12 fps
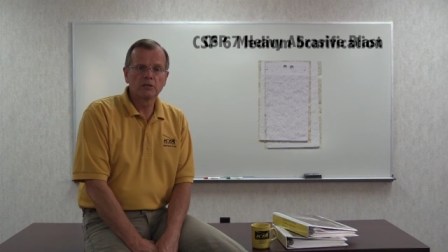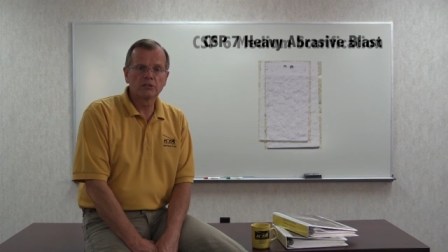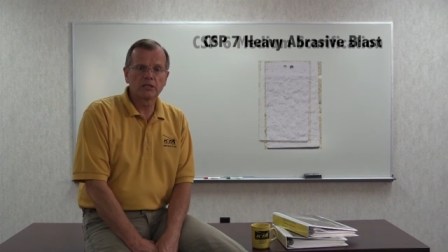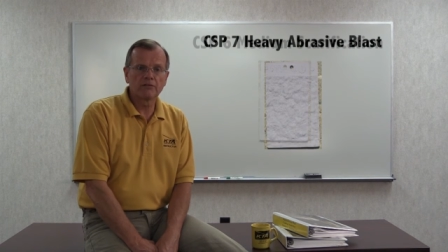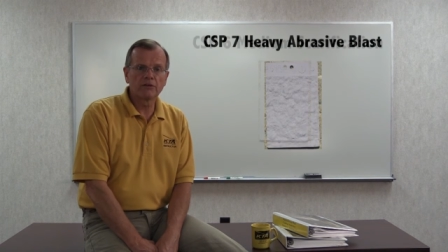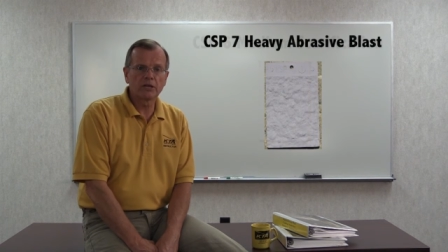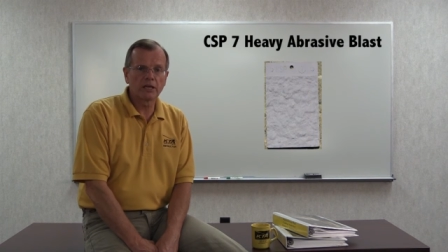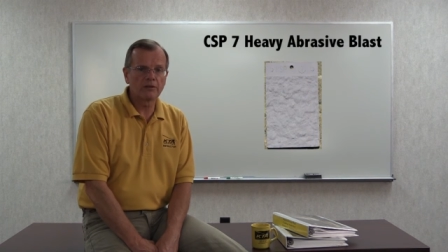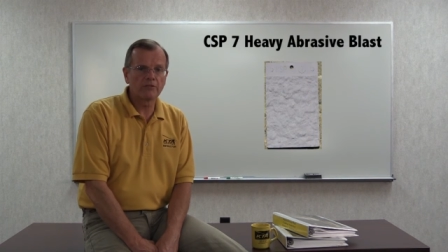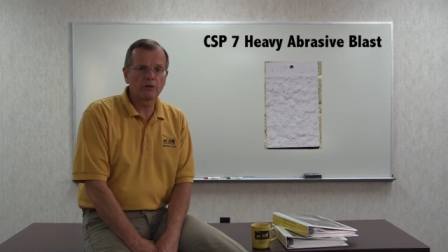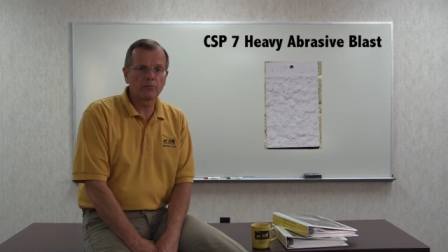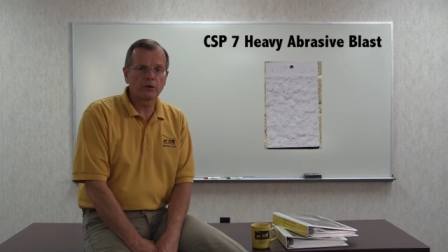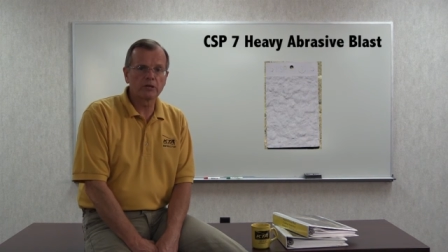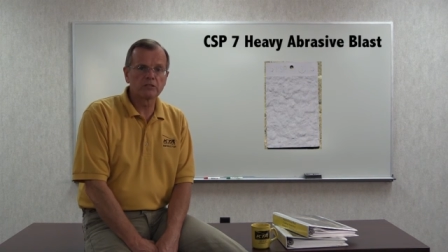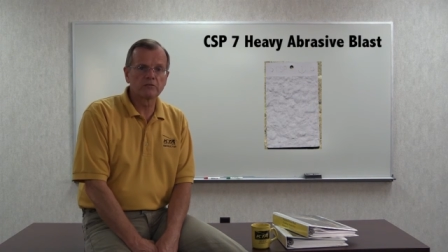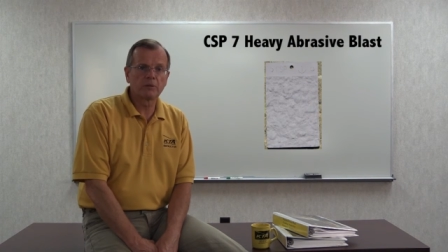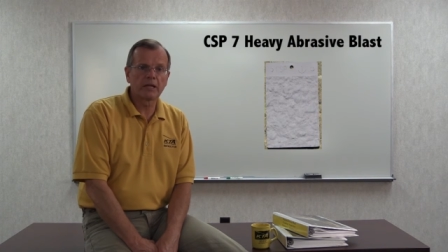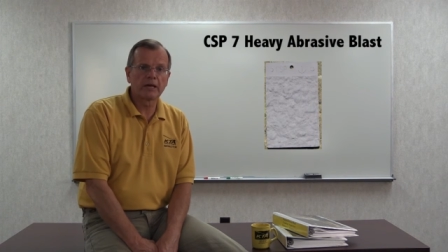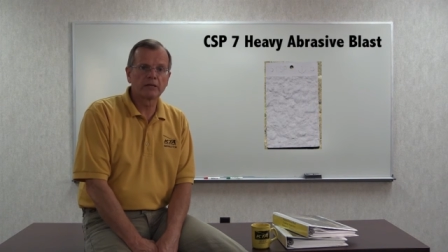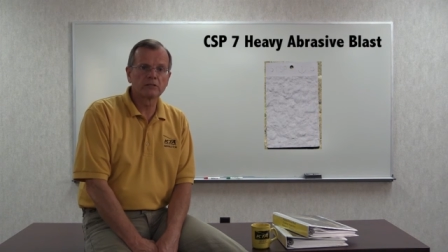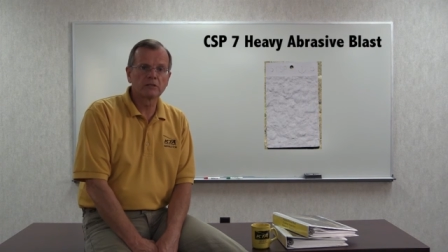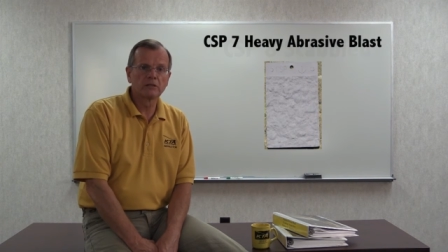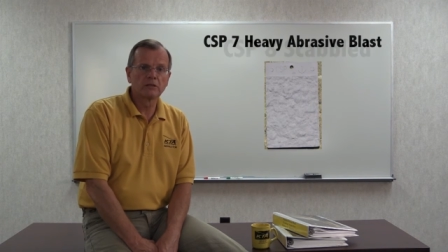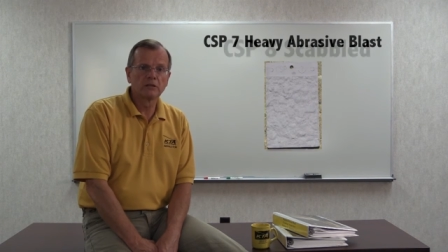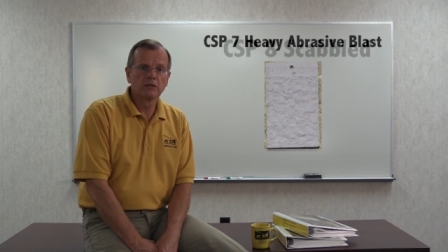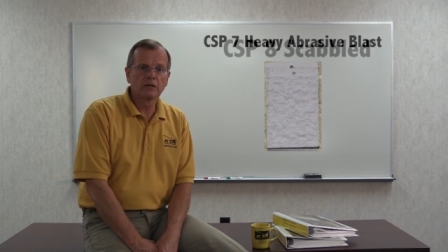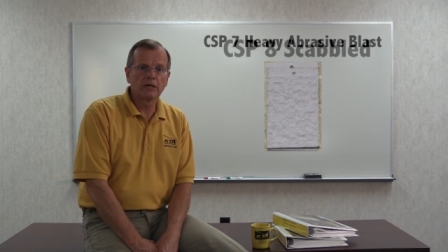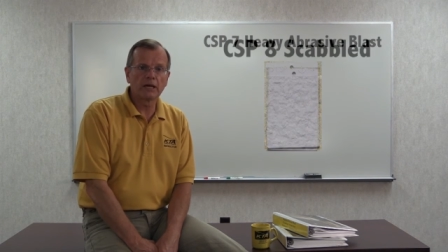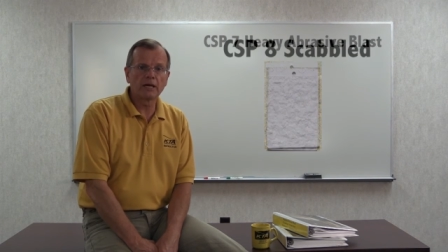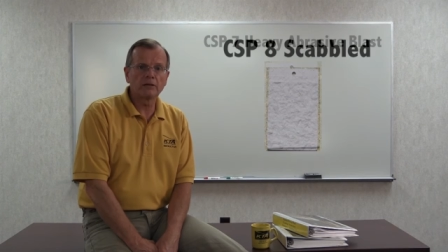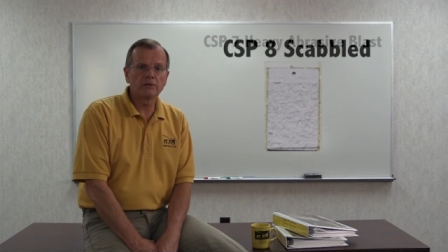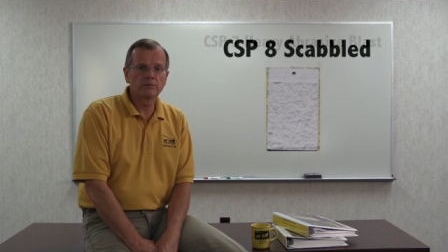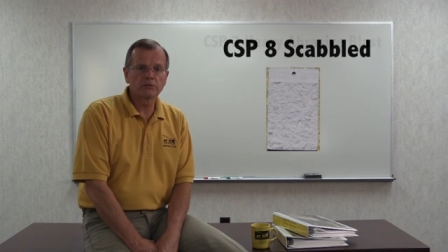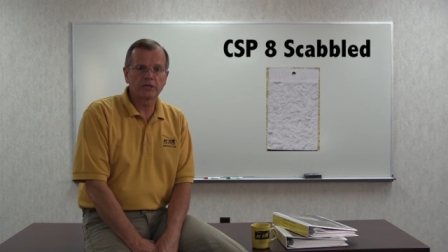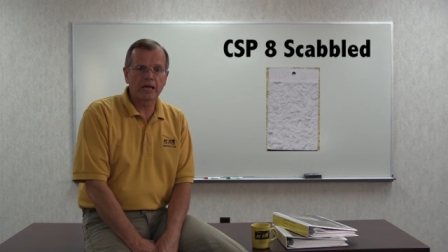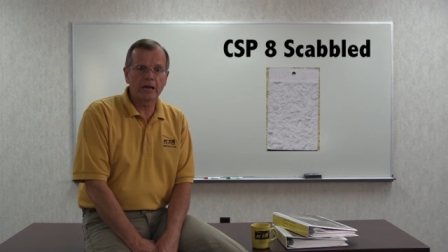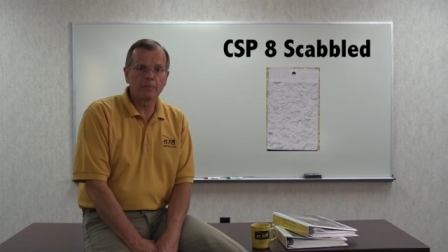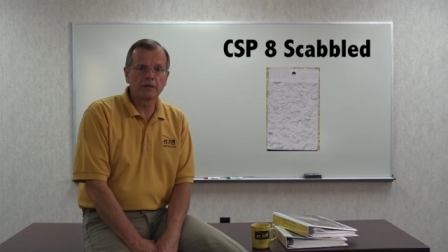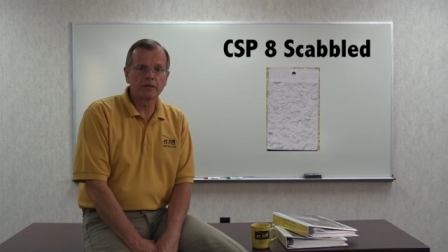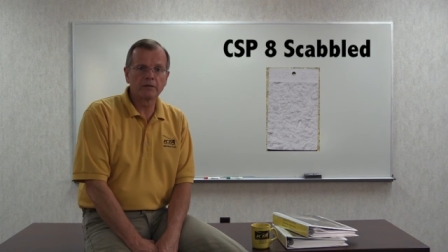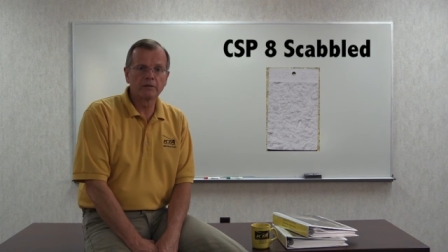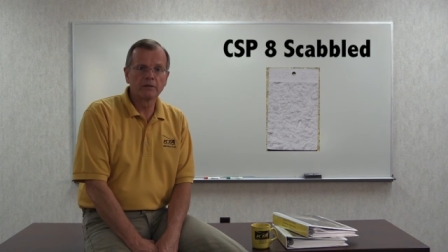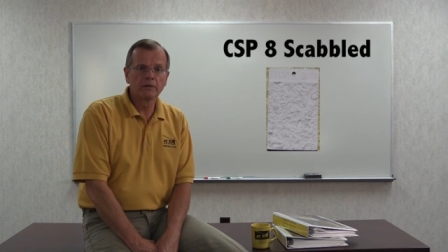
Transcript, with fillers: 7 heavy abrasive blast, 8 scabbling,